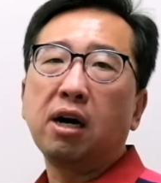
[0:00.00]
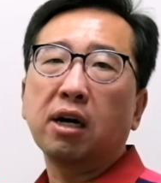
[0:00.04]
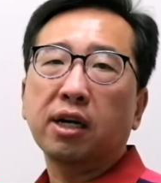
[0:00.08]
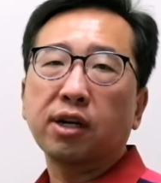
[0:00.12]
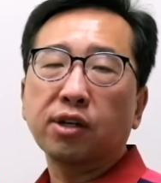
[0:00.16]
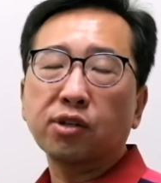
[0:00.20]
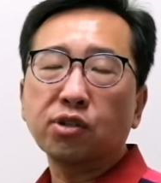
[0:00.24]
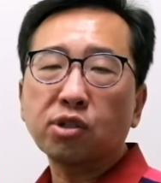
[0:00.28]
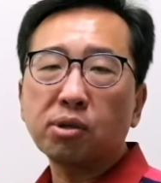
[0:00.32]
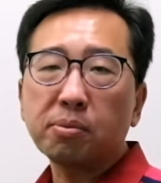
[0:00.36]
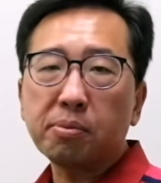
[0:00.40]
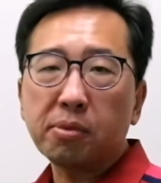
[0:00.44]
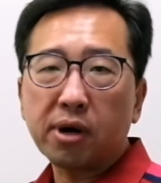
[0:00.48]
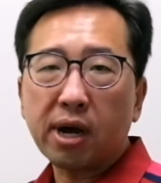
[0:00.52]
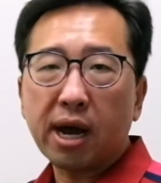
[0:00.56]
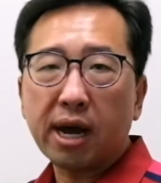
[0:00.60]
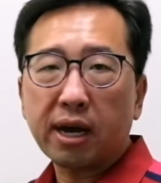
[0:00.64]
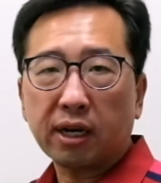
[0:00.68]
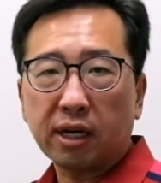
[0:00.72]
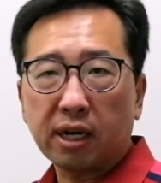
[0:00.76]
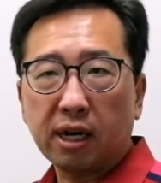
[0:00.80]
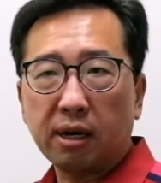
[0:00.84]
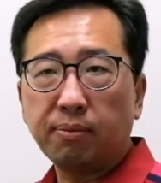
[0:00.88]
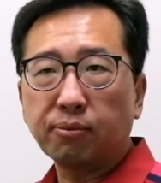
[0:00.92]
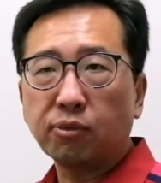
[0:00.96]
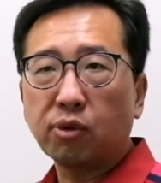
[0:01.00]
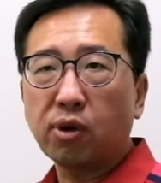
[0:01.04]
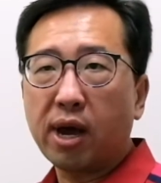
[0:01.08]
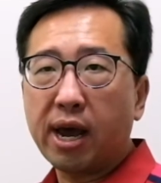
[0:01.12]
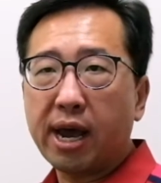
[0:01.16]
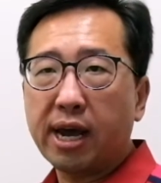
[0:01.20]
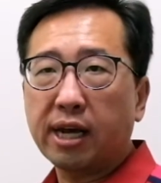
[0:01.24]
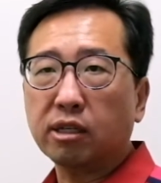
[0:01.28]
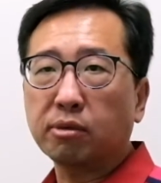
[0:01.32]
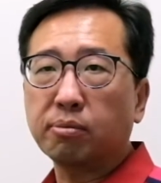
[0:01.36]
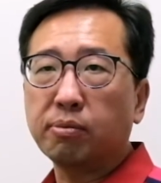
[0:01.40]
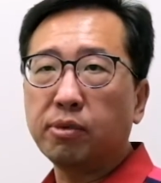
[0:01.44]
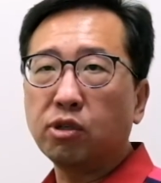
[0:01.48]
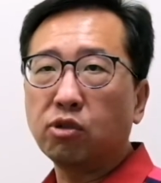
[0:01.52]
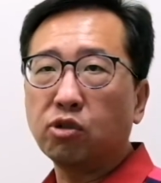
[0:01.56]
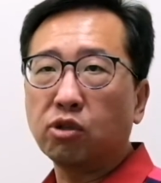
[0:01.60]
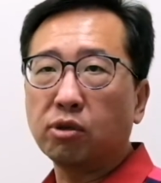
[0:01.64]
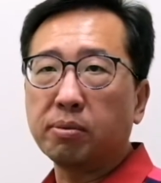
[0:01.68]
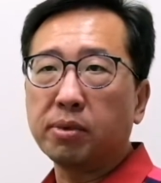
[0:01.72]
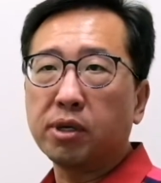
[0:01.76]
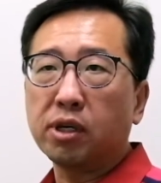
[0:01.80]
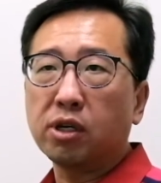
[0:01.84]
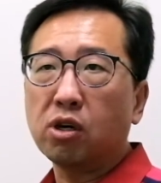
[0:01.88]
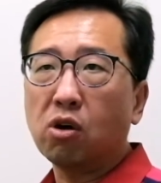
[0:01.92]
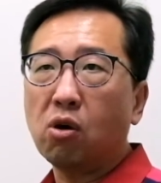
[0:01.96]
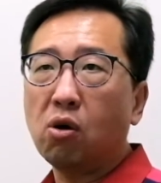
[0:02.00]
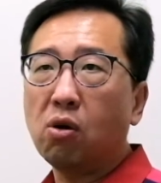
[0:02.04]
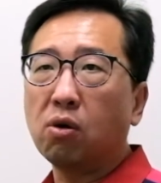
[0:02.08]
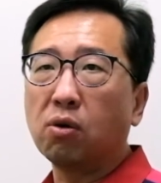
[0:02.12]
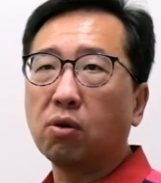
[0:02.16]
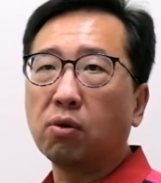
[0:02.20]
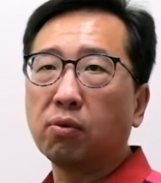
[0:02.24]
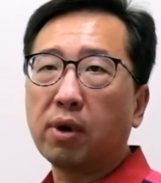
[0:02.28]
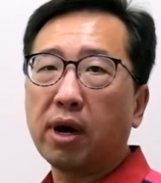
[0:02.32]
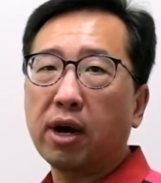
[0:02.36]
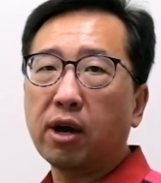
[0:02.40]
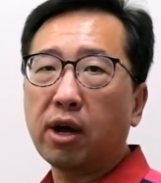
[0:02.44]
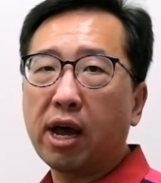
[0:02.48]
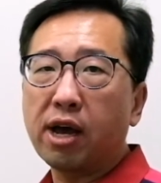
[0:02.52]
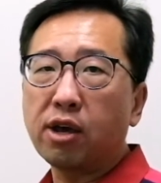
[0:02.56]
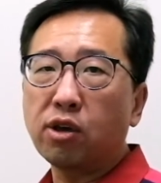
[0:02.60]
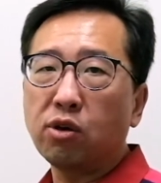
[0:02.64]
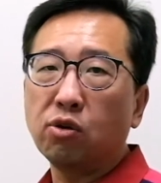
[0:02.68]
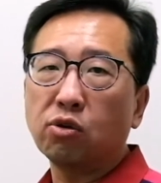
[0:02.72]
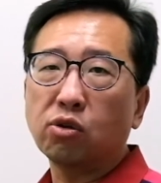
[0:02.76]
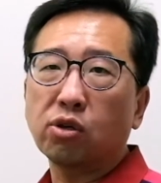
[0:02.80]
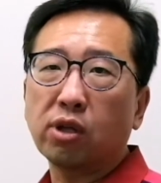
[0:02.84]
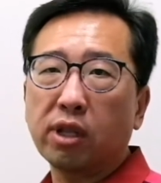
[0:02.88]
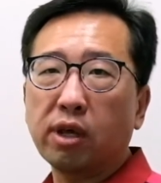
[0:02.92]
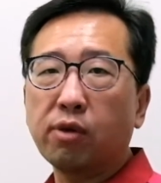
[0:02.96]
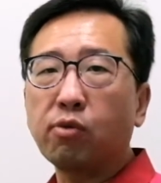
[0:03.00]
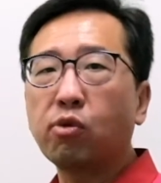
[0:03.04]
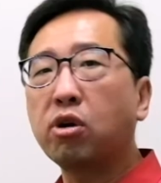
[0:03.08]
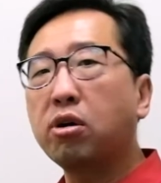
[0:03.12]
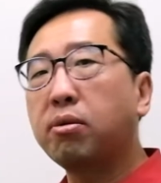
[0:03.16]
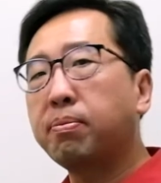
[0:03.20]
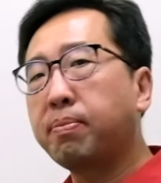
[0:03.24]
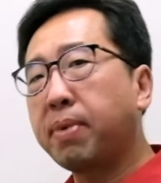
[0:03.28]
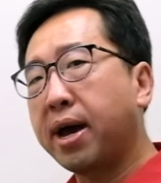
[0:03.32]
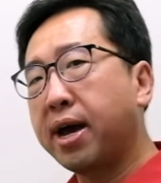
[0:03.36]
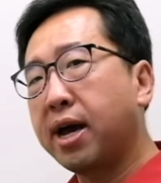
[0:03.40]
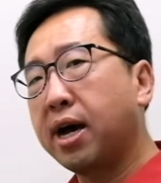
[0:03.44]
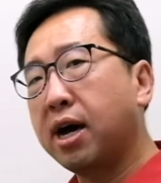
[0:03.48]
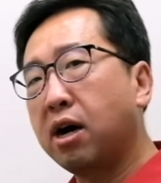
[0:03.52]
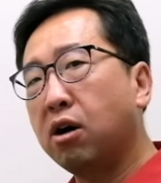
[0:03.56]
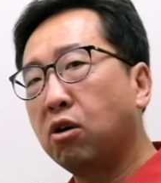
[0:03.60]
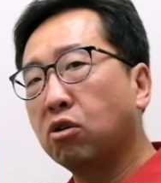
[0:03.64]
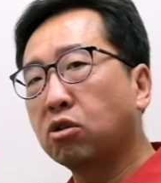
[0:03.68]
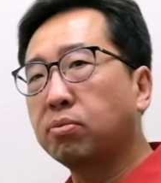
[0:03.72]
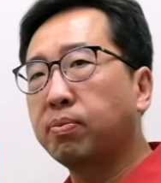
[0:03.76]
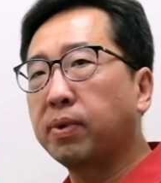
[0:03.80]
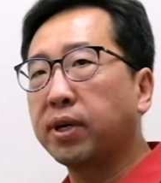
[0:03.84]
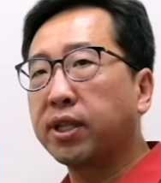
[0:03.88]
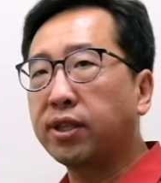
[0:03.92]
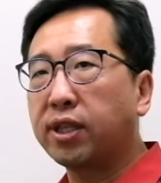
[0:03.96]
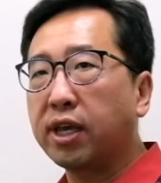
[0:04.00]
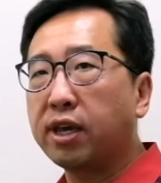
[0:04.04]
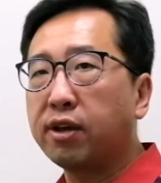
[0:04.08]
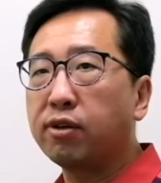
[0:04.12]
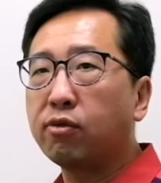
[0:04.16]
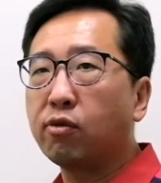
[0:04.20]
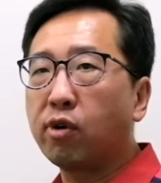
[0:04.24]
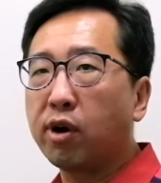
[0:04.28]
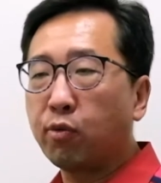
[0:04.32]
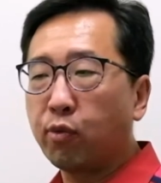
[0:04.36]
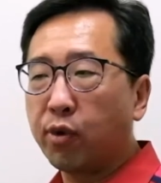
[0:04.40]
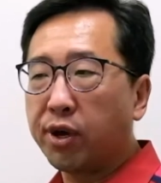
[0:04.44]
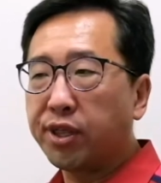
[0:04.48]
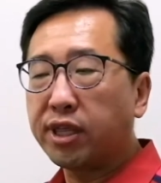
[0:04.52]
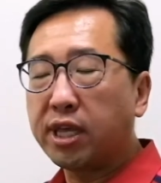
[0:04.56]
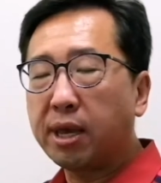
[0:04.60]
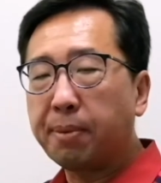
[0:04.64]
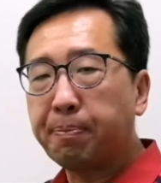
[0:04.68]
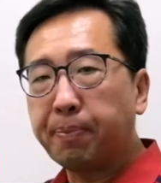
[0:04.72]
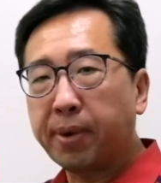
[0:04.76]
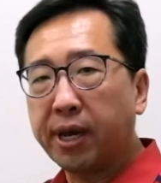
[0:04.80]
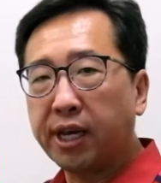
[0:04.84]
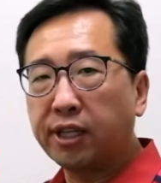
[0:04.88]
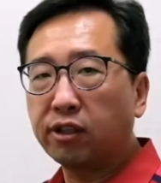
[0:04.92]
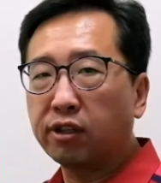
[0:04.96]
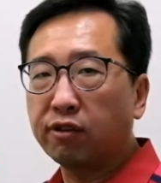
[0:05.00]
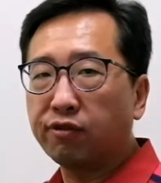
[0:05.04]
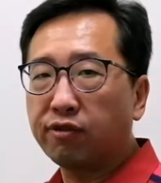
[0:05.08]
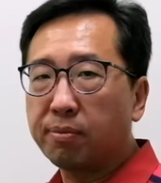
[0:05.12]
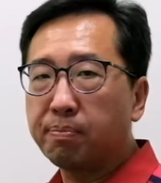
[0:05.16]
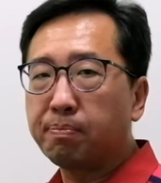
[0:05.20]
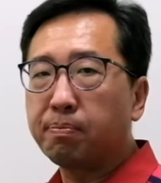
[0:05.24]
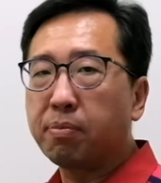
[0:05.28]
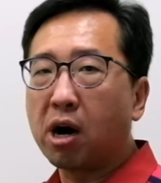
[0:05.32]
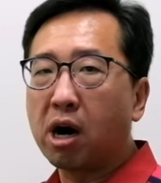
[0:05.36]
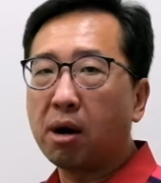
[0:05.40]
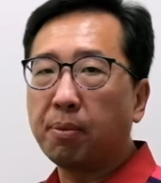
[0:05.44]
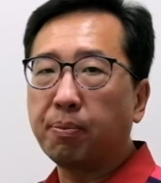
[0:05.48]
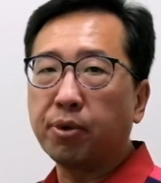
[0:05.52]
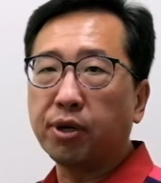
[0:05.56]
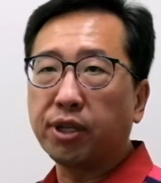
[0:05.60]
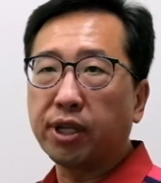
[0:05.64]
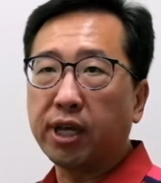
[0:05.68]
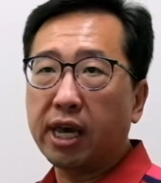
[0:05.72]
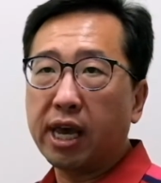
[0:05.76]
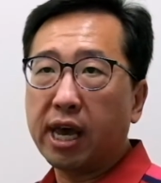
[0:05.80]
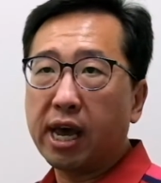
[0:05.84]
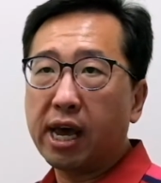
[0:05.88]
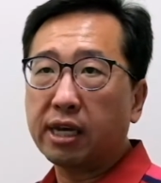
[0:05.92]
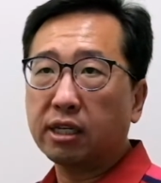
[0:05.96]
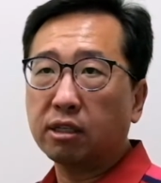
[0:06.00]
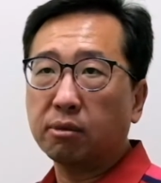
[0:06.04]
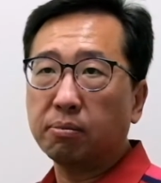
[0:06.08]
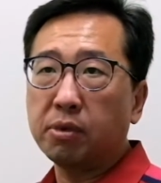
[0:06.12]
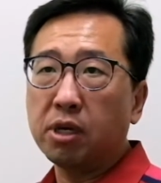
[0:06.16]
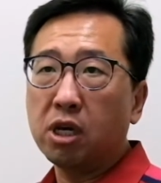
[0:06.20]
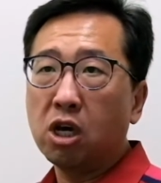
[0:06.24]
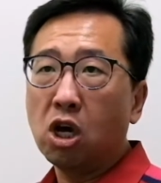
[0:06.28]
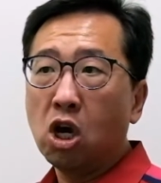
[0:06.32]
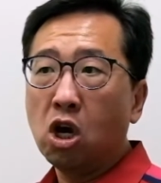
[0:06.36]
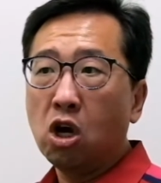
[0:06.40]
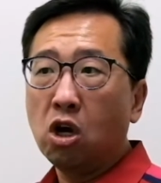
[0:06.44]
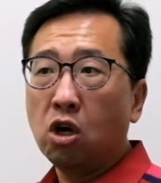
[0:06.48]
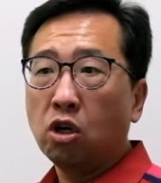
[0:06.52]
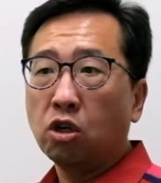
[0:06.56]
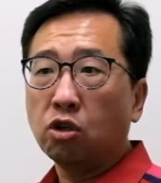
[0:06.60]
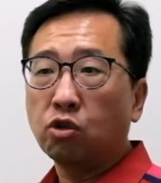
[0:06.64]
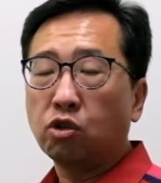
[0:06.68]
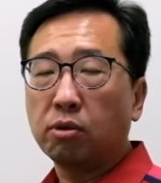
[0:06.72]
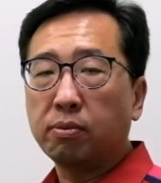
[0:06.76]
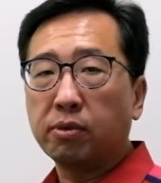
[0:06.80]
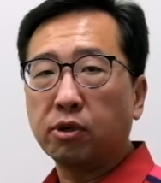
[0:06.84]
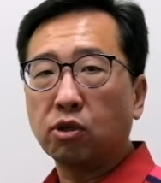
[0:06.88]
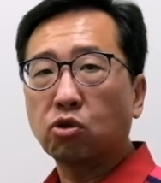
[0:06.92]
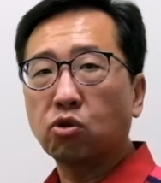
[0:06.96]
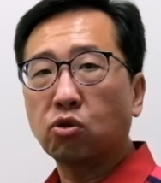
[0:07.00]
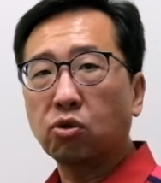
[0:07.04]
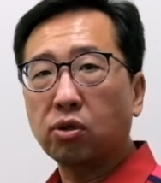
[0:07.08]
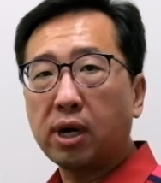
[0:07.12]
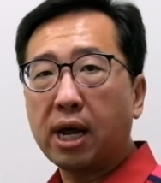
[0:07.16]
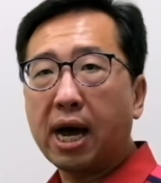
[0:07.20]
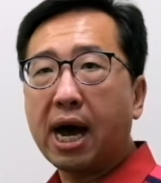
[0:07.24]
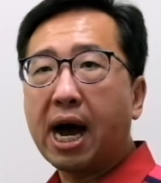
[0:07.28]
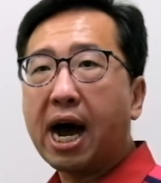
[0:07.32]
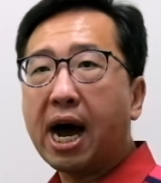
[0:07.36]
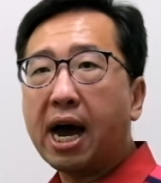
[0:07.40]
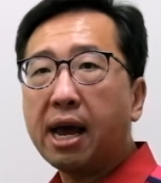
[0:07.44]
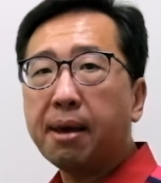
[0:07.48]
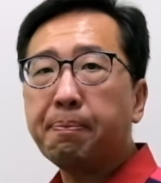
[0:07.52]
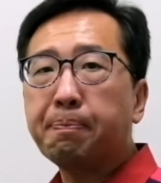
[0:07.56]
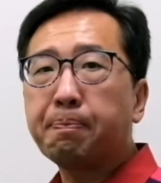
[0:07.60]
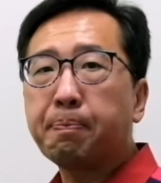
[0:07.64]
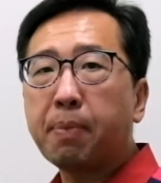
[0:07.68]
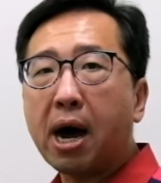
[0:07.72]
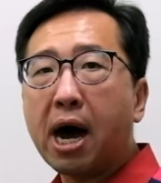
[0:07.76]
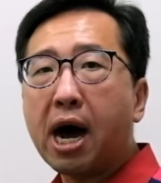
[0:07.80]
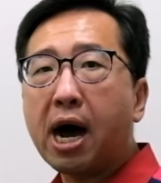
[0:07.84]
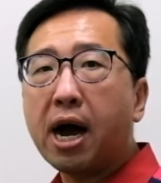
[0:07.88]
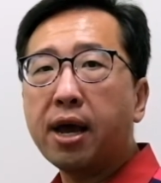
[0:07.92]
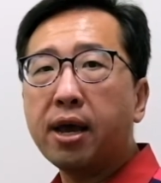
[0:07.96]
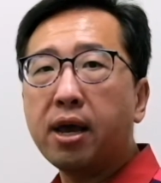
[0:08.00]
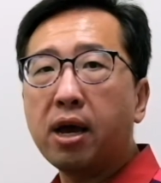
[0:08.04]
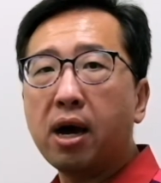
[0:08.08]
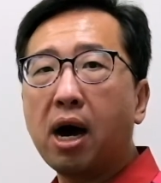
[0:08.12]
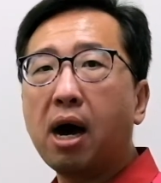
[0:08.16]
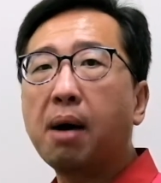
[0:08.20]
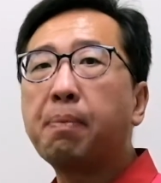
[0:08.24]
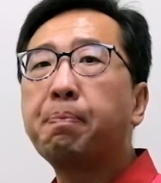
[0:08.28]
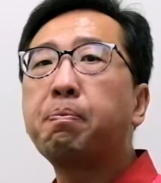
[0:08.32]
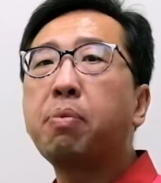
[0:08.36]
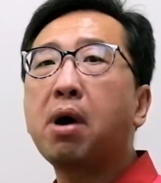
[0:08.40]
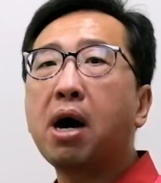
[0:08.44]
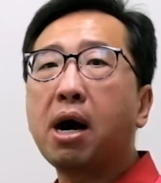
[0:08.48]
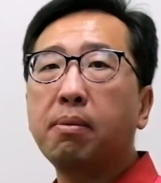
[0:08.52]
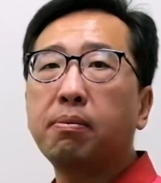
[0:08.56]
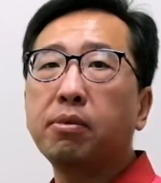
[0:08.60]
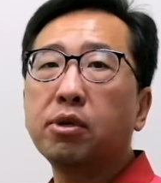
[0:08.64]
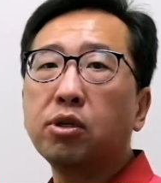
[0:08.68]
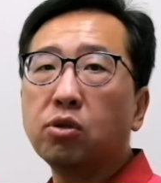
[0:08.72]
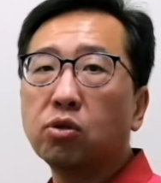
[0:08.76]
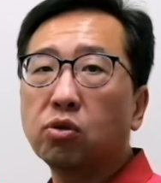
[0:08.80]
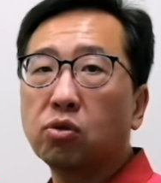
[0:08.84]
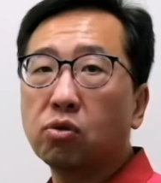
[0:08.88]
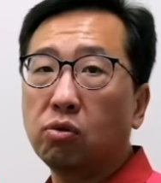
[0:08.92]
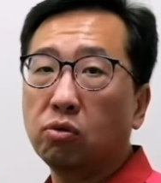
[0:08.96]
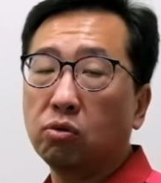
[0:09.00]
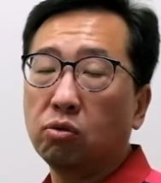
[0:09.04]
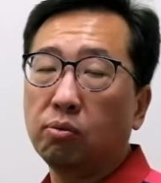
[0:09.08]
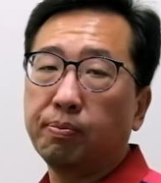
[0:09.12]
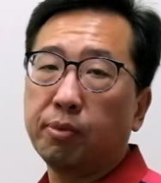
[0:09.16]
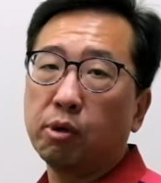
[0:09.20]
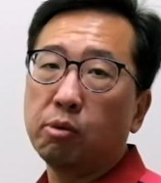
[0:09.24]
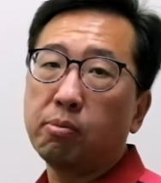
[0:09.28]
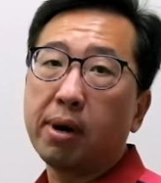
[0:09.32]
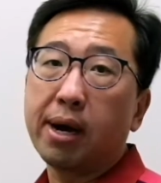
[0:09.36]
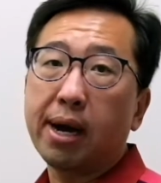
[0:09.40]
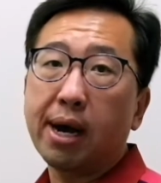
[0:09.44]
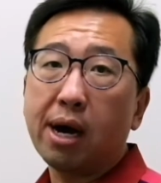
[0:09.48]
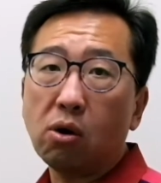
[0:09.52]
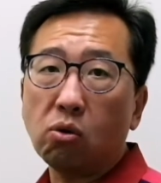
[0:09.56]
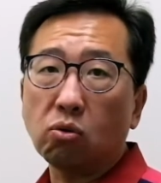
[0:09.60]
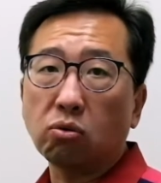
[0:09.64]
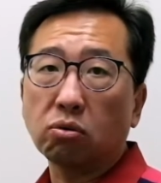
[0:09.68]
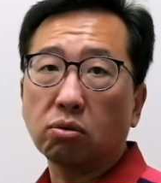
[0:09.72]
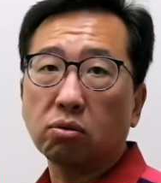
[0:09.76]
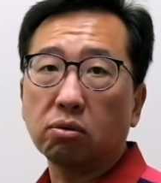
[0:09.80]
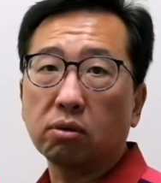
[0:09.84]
Customer come to ask me, Jimmy, I usually want to buy a house, but when they pick different property, they ask me, Jimmy, should I buy apartment zone to build my house?